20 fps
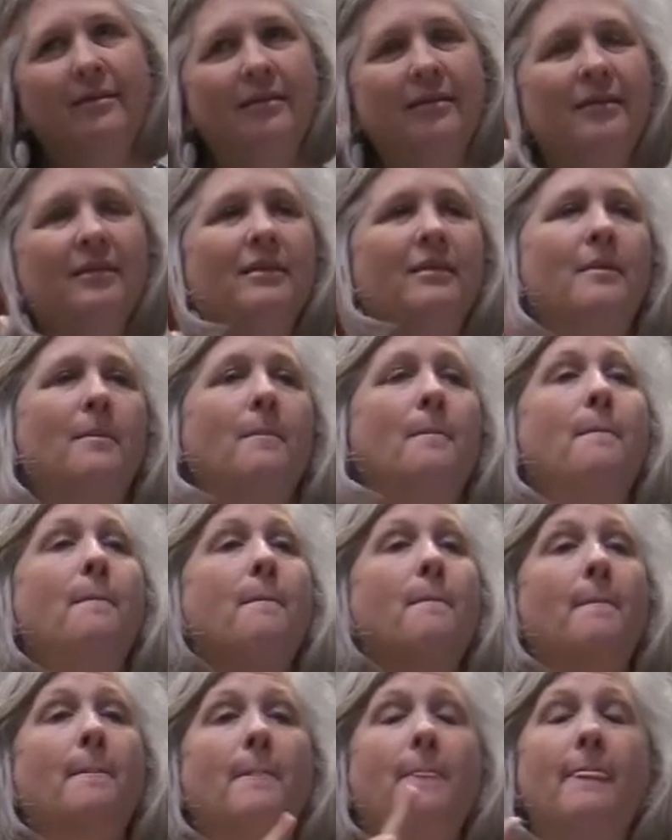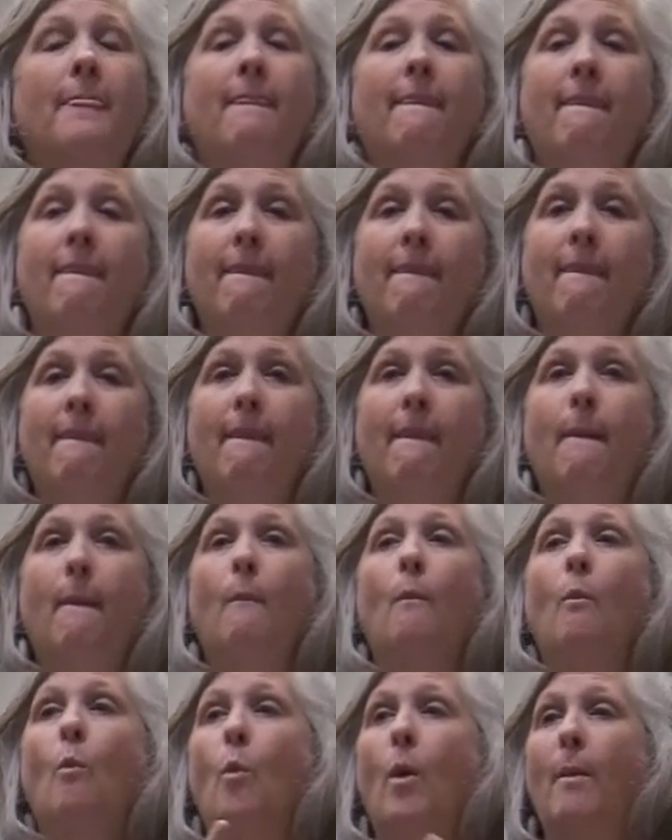But how about you on
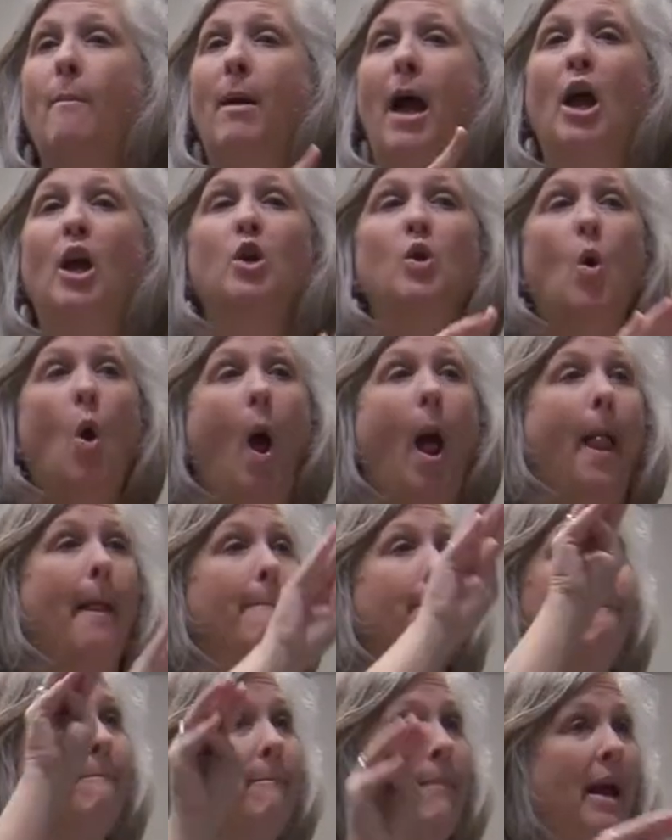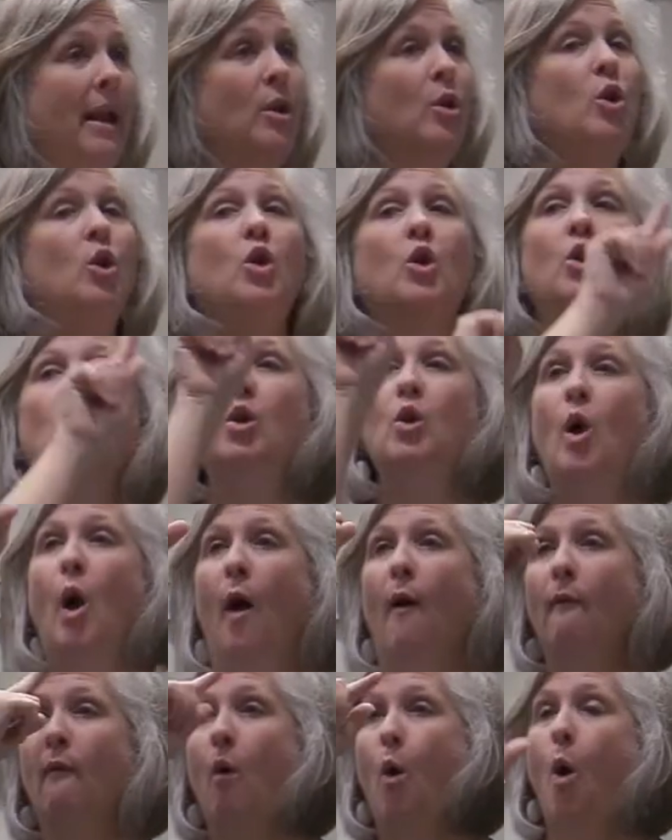Monday when you go for your appointment?
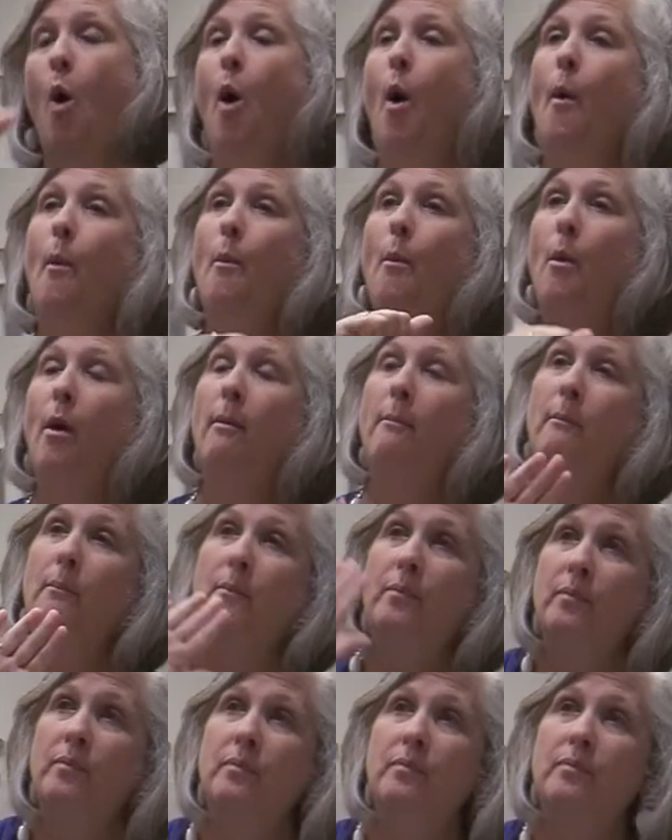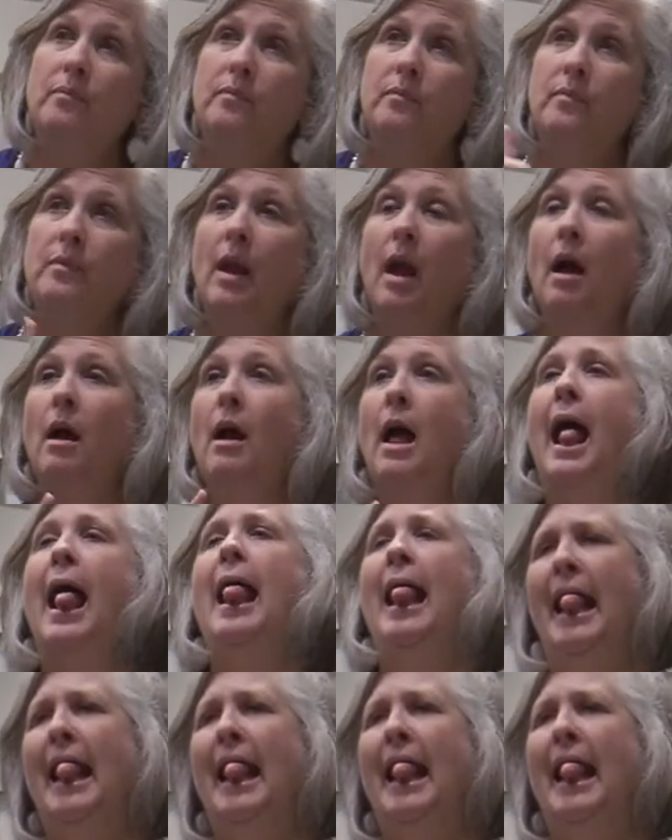Said, hey, doc, let me examine you now.